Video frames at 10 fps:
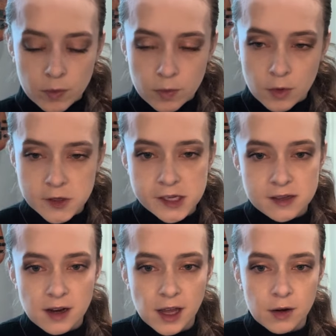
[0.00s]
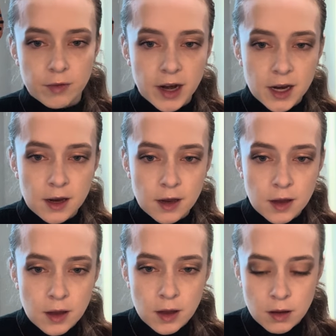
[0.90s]
Let's listen again. Ready?
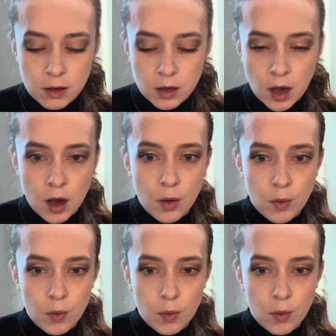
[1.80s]
Go.